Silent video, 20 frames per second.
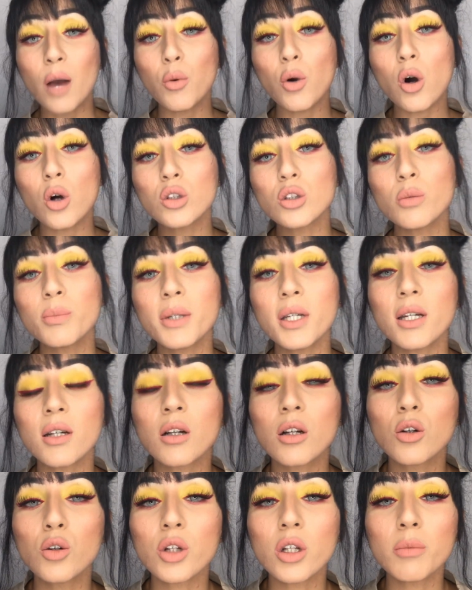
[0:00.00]
I will also be
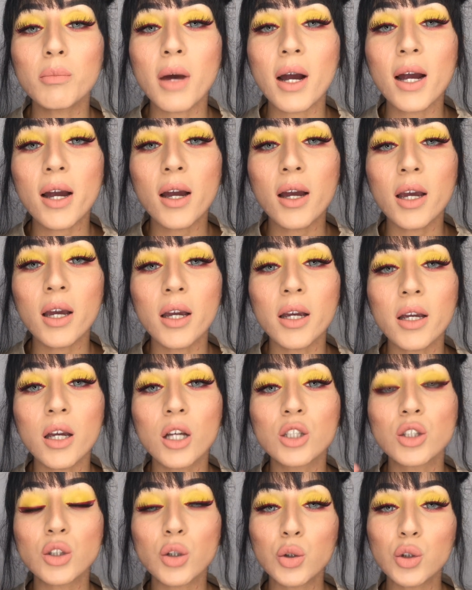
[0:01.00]
including my
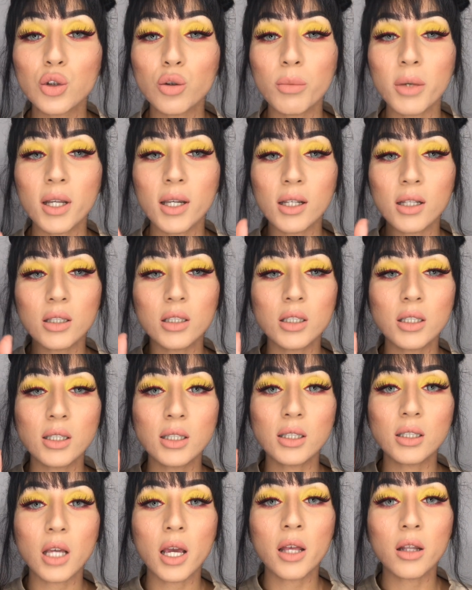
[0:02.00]
social medias
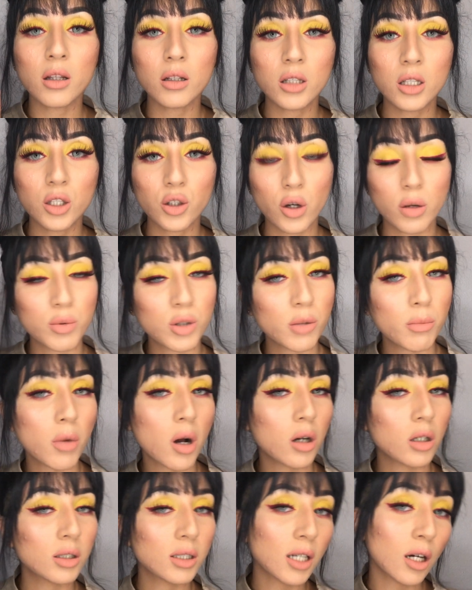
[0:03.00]
in the description
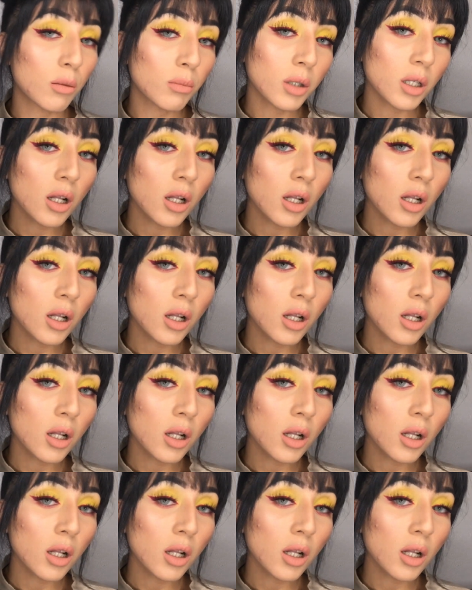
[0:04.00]
box down